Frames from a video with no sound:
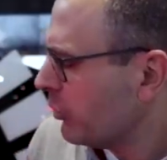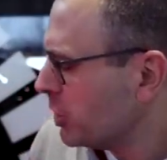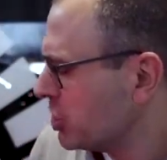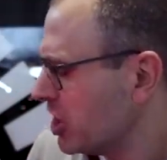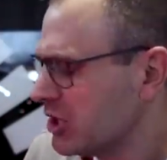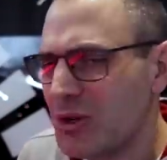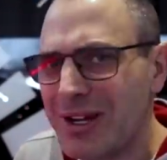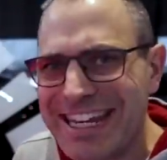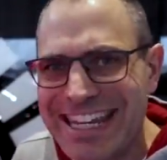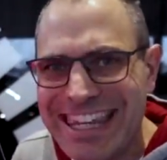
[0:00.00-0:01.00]
Richard
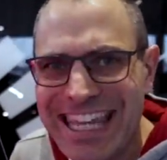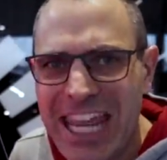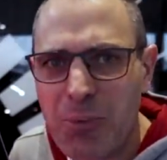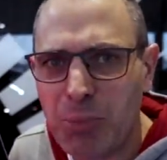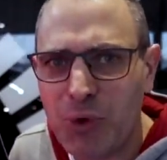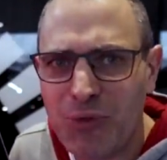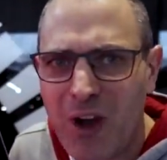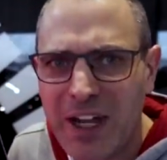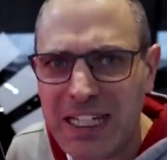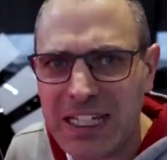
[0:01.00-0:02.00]
Julien, they have
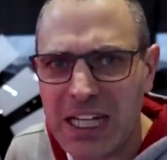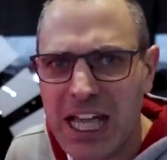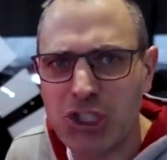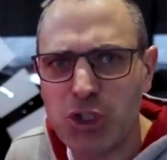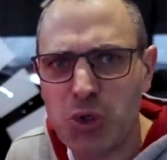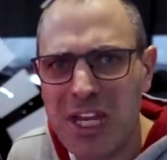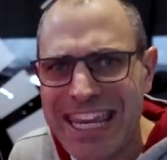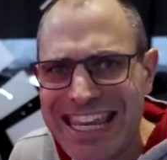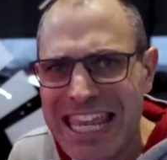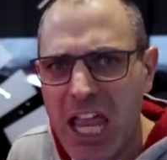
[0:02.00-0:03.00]
provided a
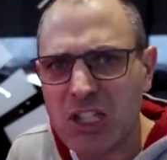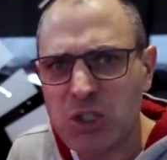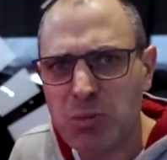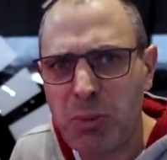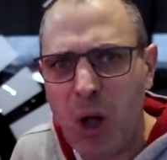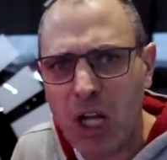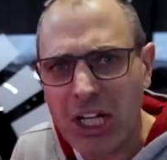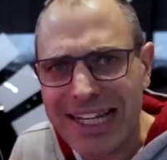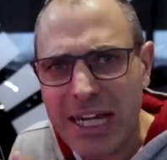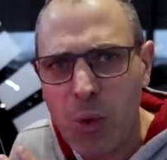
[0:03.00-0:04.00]
unique
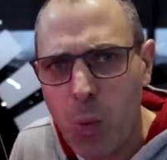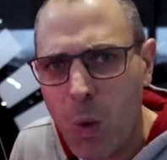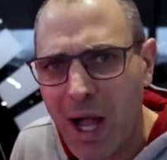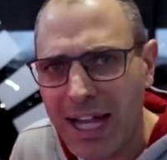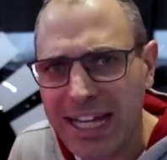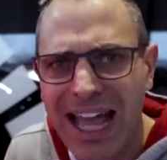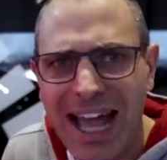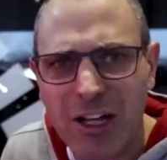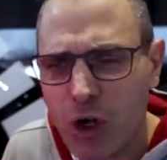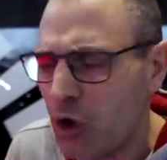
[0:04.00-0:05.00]
sparkling wine,
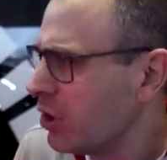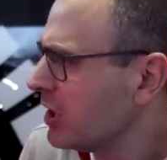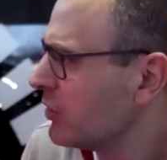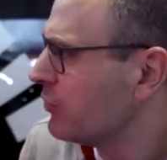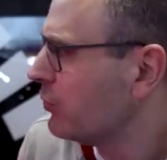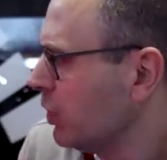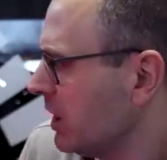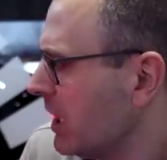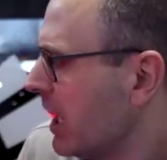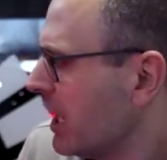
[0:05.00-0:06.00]

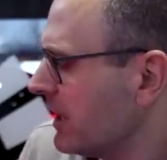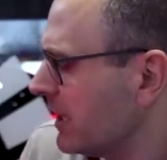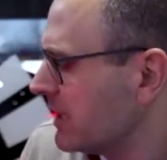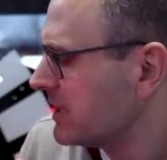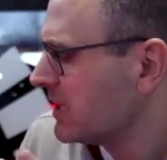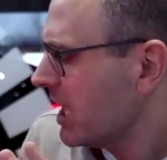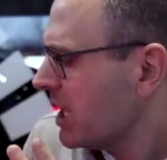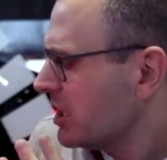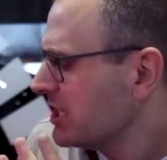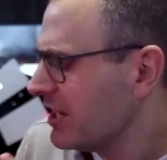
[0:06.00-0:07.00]
alcoholic-free, that is
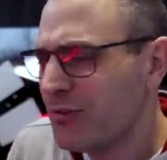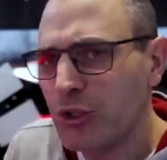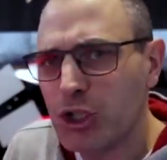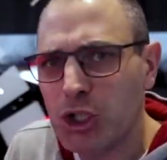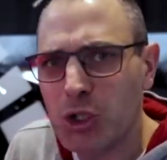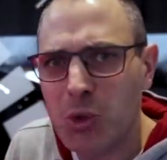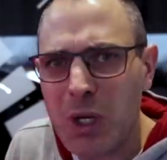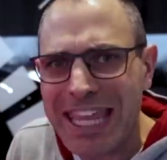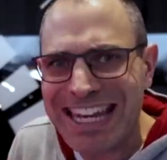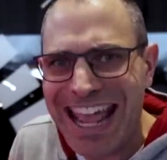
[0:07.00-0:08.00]
delivered to
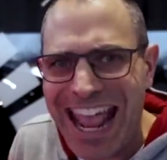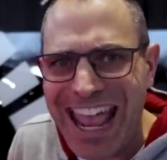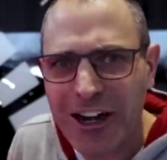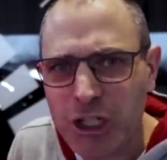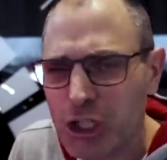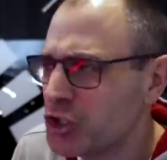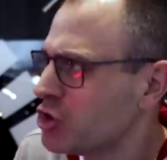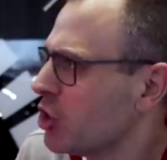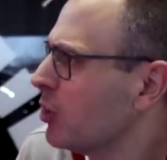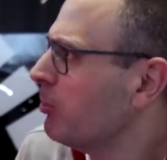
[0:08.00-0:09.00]
you in an
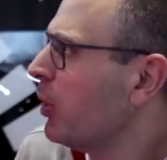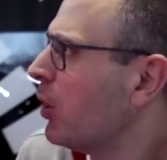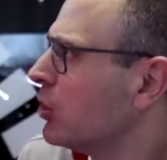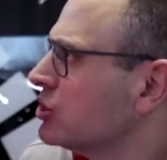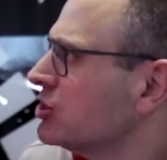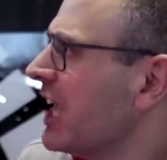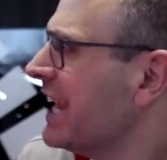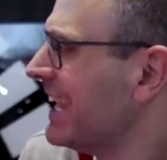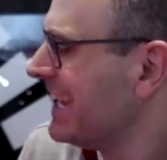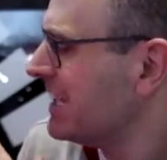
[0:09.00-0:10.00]
air-controlled box.
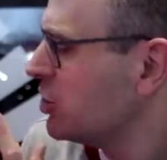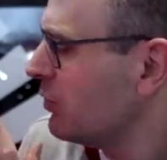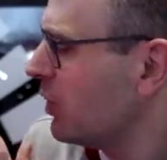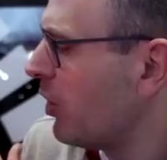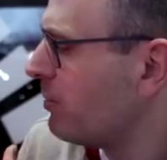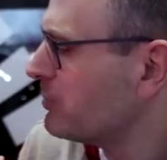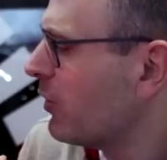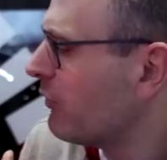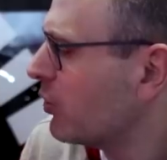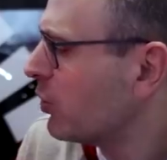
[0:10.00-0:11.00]
And in it you will,
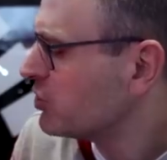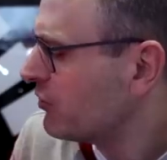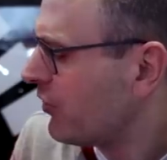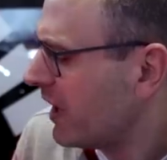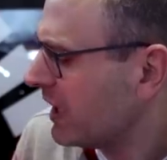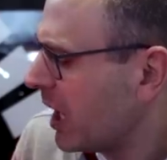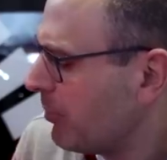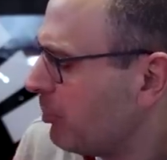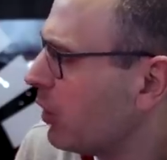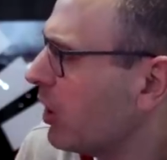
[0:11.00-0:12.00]
of course, find
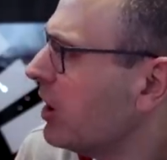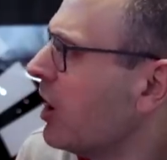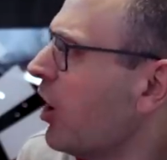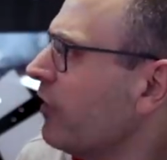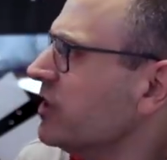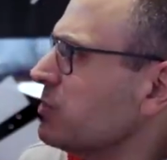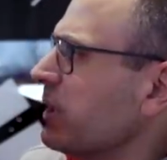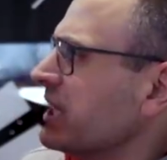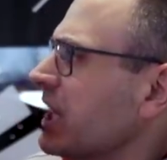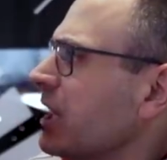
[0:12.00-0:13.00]
a bottle of the
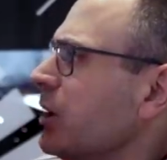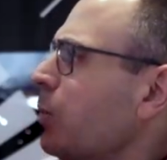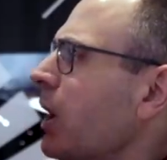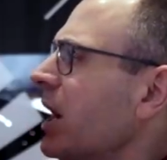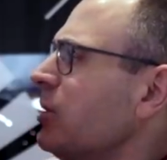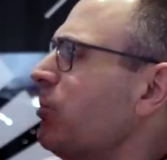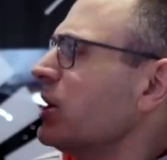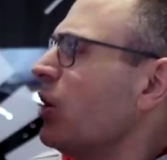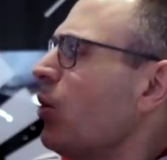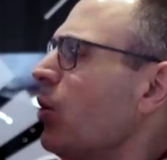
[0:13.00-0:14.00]
spectacular wine,
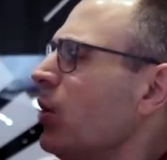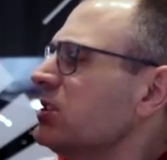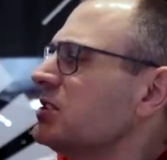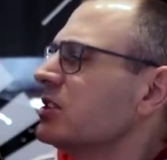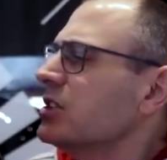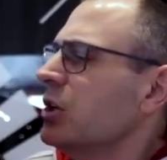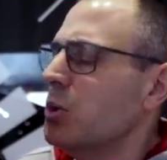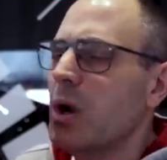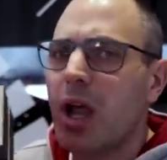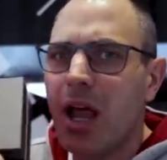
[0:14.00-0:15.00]
but also